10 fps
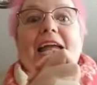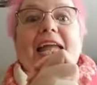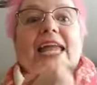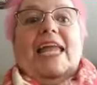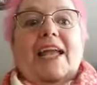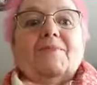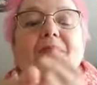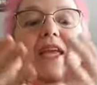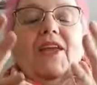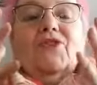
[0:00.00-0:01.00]
Hey,
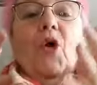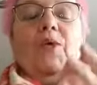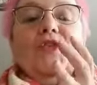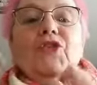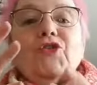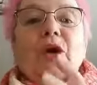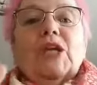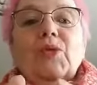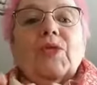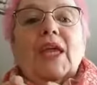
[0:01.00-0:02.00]
it's always good to try
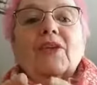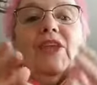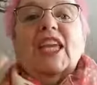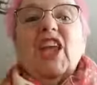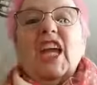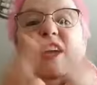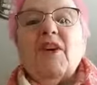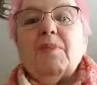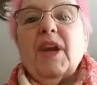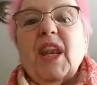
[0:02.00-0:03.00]
new things and not give
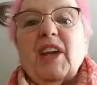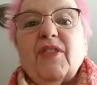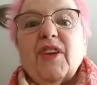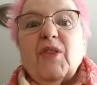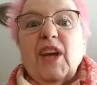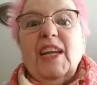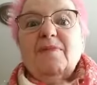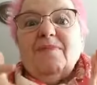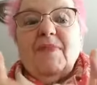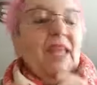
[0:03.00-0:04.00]
up on life, right?
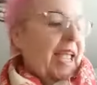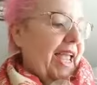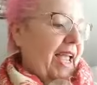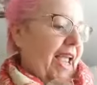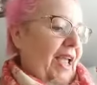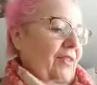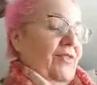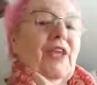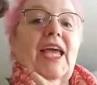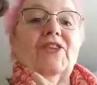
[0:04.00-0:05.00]
And
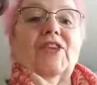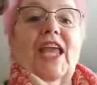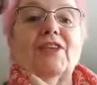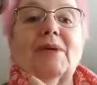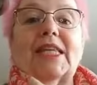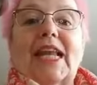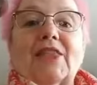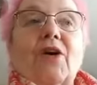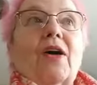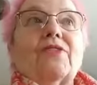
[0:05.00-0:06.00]
hence, today is my daily
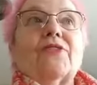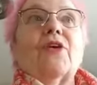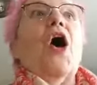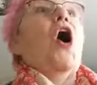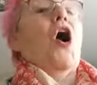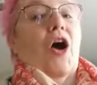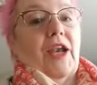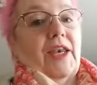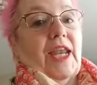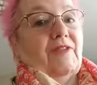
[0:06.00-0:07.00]
thoughts on
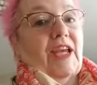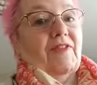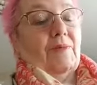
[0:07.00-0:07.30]
Never Give